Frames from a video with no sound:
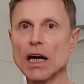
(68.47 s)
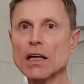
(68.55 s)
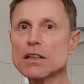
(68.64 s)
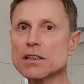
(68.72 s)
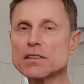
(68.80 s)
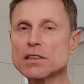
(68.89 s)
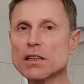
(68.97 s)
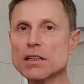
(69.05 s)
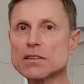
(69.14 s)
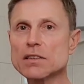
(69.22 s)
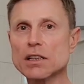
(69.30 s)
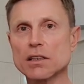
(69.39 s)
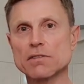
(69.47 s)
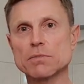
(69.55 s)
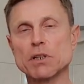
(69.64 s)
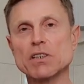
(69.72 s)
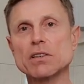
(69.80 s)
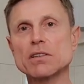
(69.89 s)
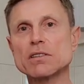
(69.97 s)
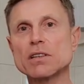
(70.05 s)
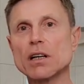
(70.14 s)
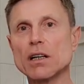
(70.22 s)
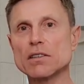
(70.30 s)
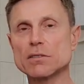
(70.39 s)
NK cells have special
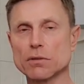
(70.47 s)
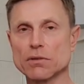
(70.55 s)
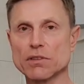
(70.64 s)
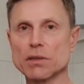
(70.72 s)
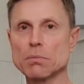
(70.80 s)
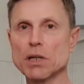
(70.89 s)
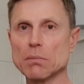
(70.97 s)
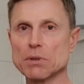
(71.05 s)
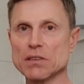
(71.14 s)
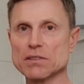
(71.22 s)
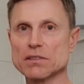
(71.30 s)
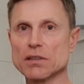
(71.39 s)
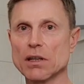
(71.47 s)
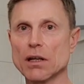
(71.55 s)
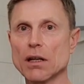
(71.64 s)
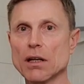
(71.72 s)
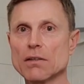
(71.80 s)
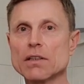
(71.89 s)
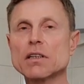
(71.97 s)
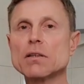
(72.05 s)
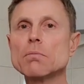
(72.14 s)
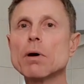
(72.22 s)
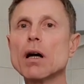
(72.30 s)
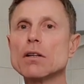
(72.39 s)
sites on their membranes that
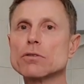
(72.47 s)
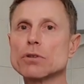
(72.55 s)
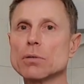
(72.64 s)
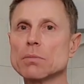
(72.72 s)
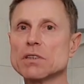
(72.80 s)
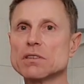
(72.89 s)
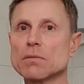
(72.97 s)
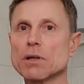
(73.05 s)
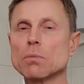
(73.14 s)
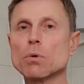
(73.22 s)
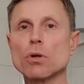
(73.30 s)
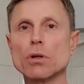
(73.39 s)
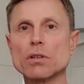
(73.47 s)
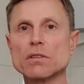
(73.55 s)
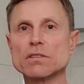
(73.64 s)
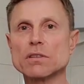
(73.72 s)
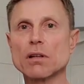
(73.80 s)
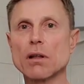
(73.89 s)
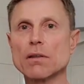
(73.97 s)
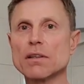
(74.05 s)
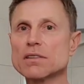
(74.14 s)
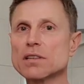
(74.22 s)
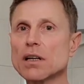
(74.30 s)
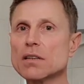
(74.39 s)
can bind to MHC1 molecules.
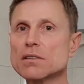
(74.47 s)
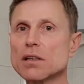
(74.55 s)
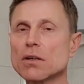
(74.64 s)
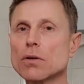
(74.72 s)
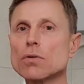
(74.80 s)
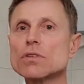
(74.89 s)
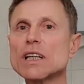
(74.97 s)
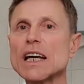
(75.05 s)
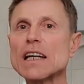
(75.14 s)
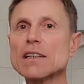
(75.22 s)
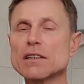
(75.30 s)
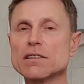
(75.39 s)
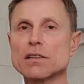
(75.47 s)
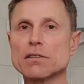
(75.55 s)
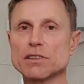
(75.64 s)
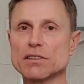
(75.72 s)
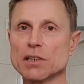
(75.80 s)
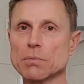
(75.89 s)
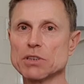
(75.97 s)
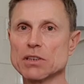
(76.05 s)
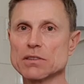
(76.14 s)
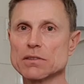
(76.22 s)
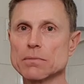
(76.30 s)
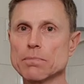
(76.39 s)
These sites are called NK cell
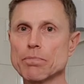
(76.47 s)
receptors.